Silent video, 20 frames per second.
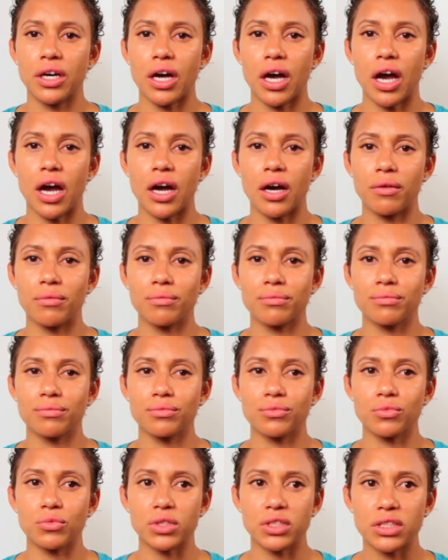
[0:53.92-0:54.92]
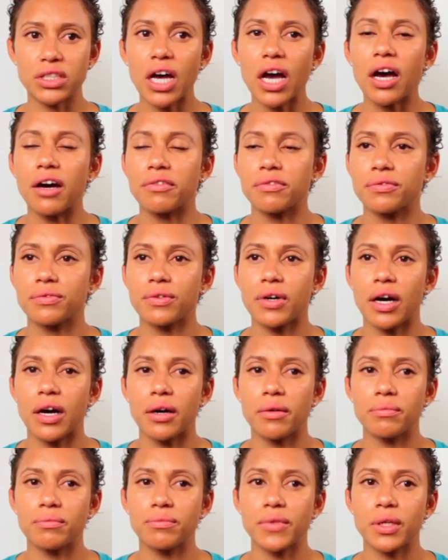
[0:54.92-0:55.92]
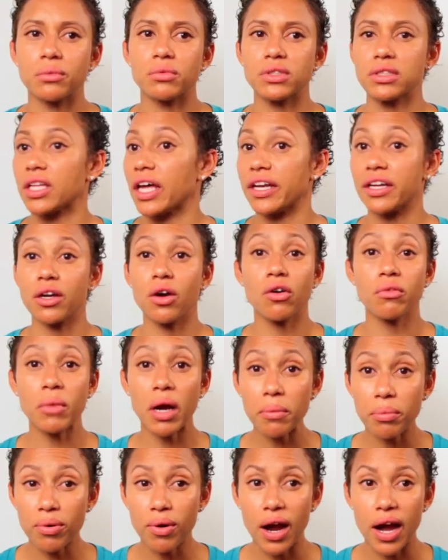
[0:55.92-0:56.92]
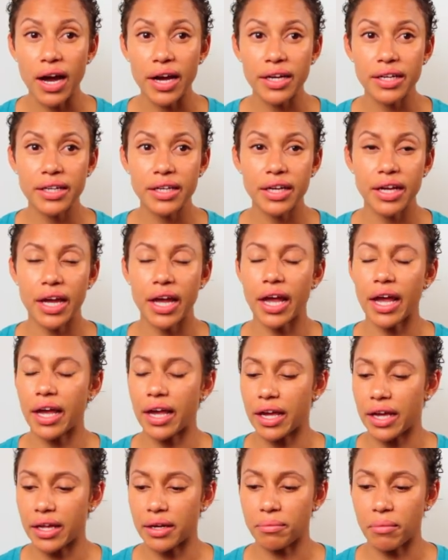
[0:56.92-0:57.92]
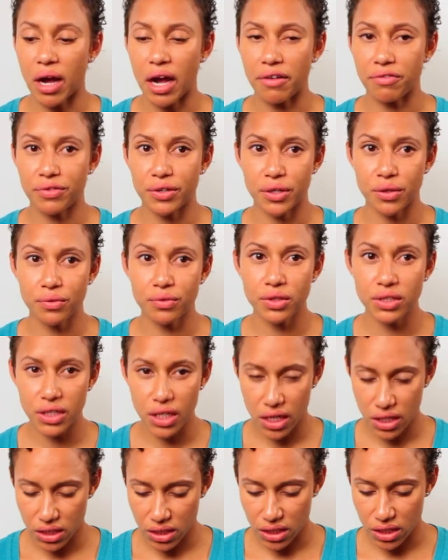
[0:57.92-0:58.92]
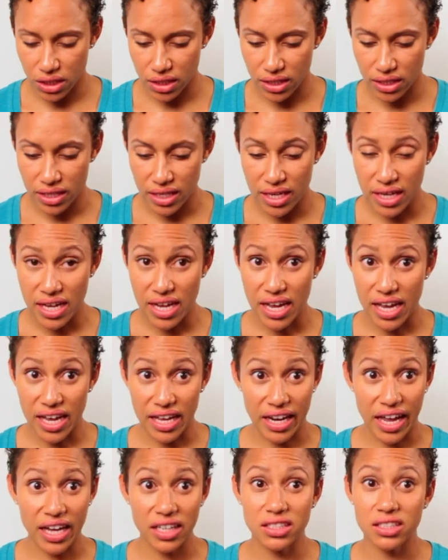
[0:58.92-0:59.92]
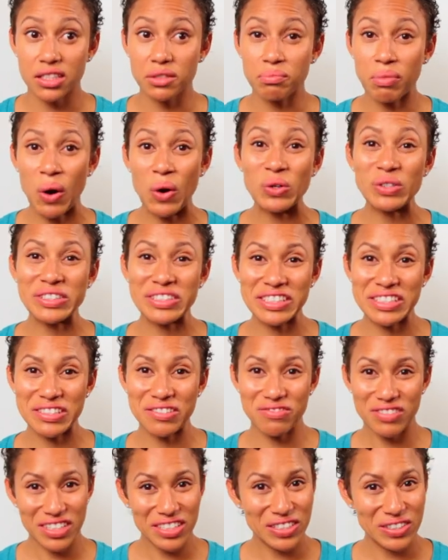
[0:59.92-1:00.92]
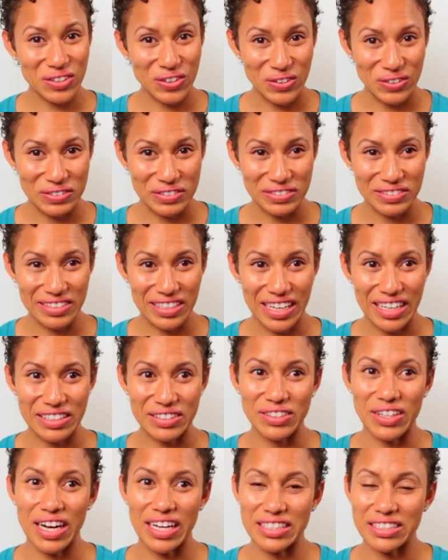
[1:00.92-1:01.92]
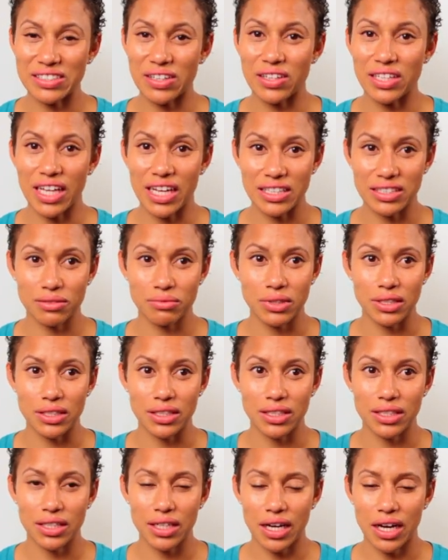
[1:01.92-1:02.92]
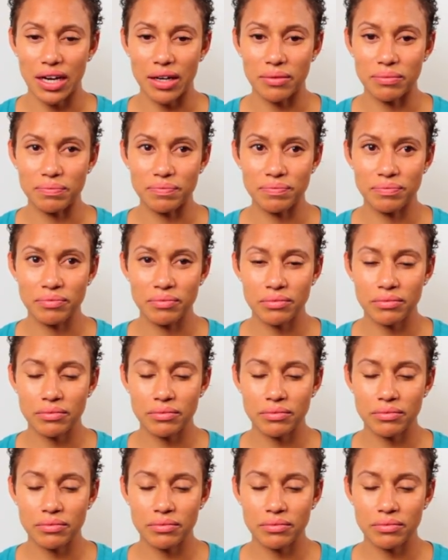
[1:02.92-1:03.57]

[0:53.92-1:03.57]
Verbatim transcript: um, was tough. Um, it was letting go of my pride and my fear of rejection and actually posting the video that you guys saw last week. Um,